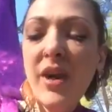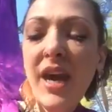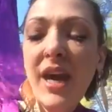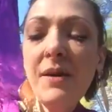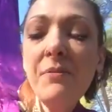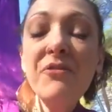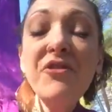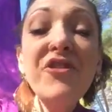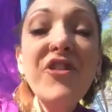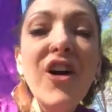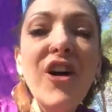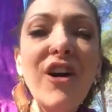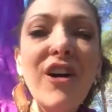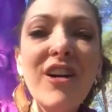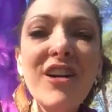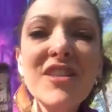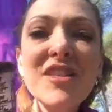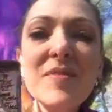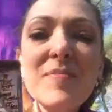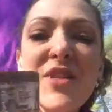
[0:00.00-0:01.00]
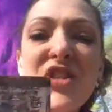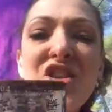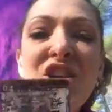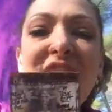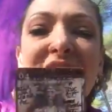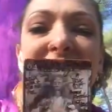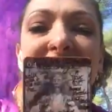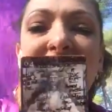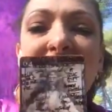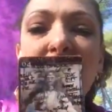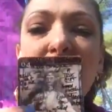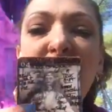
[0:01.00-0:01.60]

came far. It's majestic.